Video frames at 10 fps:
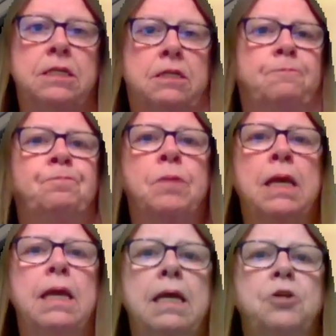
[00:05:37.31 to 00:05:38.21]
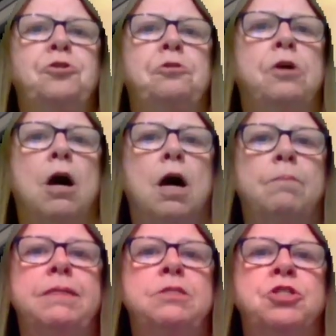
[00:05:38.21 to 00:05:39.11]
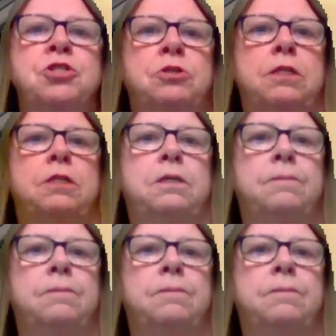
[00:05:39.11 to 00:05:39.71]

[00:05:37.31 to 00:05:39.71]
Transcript: it into carbon soot.